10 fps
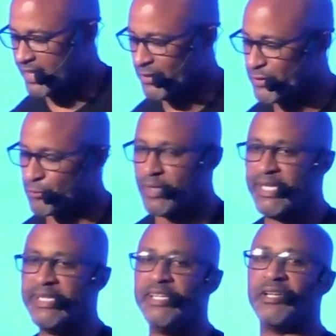a
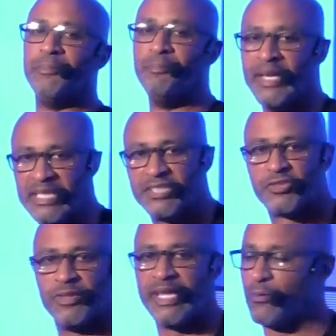3-year
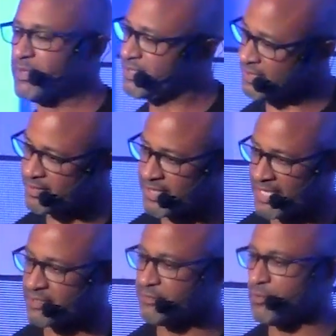ministry that was
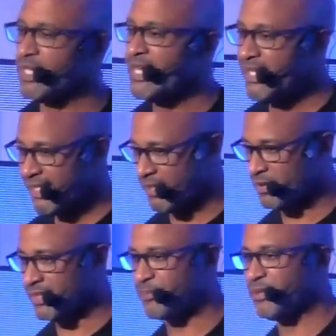successful,
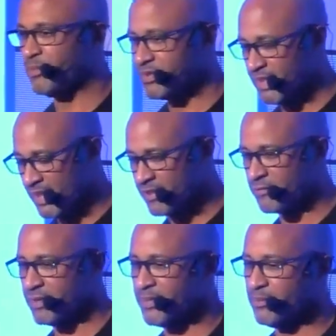healing people,
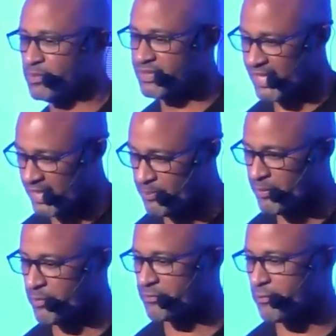delivering people, setting
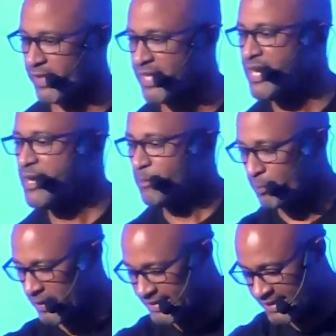people free,
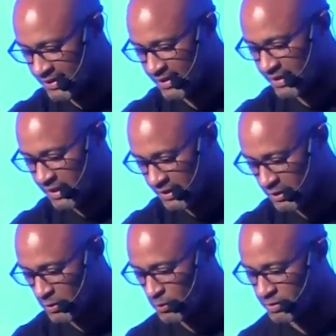preaching the good
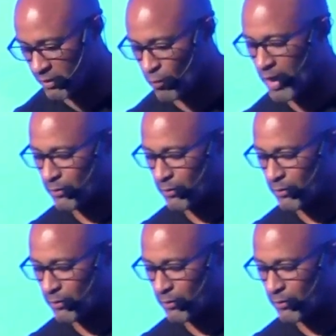news of what